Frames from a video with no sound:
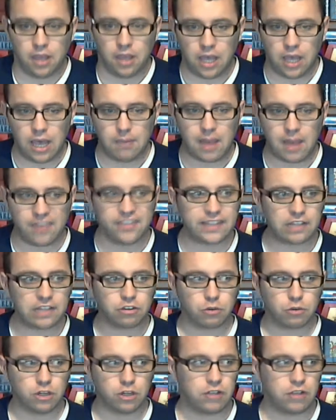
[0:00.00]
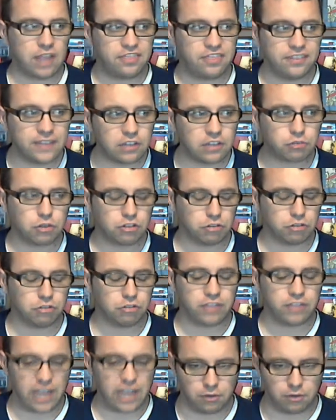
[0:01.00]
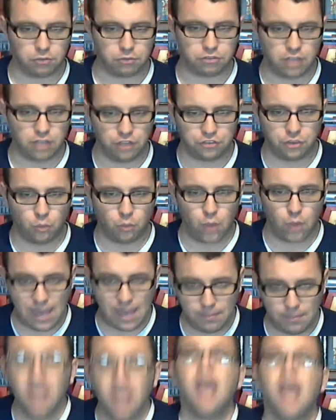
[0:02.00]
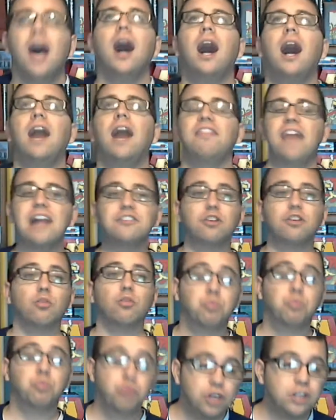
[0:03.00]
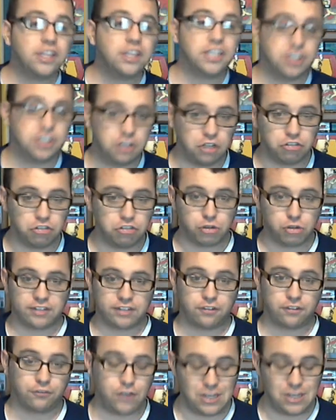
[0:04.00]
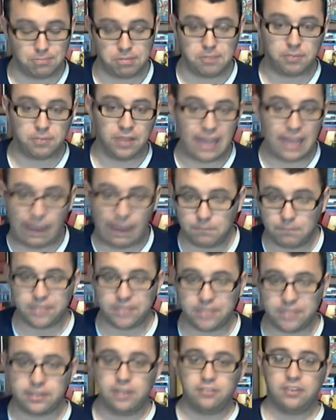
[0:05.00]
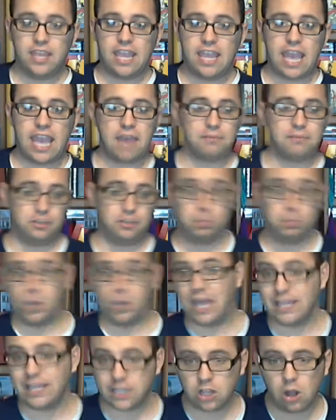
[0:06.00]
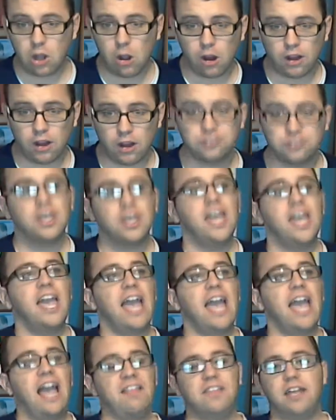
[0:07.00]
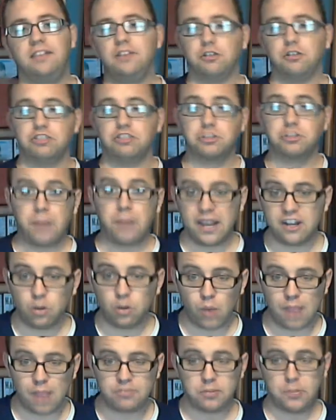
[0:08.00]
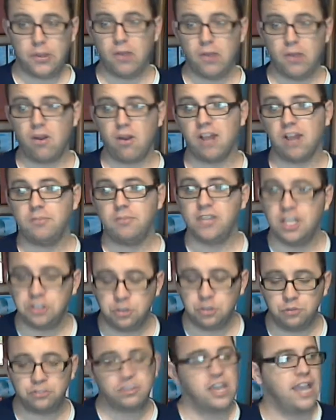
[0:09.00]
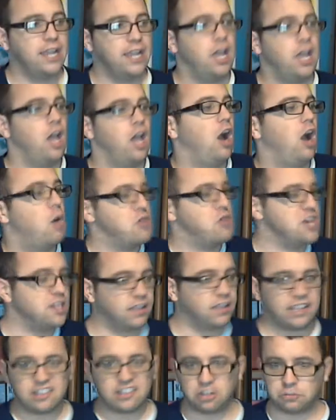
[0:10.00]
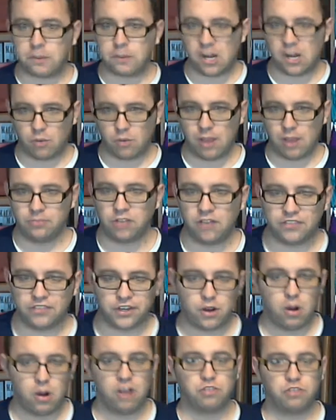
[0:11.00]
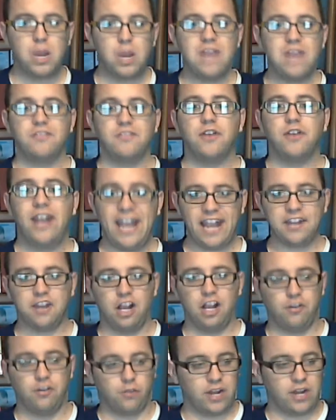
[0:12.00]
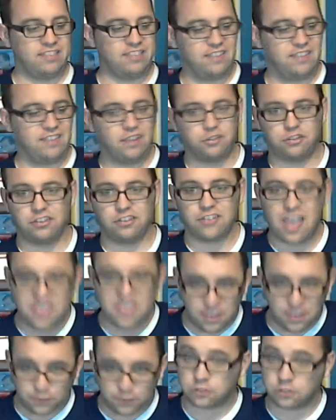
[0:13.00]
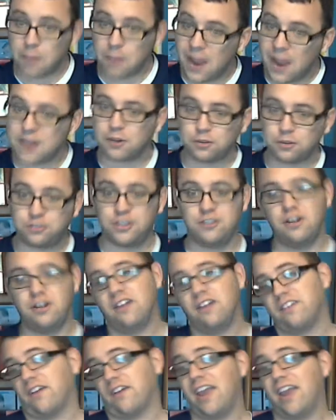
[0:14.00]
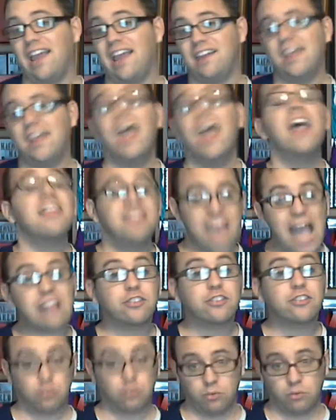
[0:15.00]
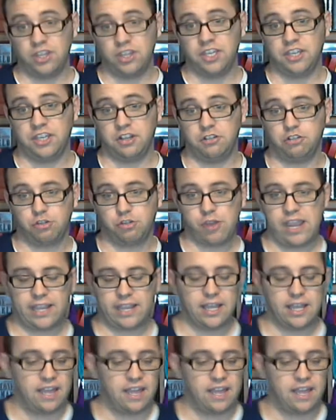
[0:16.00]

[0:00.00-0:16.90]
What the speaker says: I think that's Richard Sanders does the web. That's a really good trick to freak people out because they have these blank cards and then there's spider webs appear on them and then you say, oh, we need to get the spider webs off the cards. Wave your hand over it and then there's a spider sitting on their hand. That's a really good trick.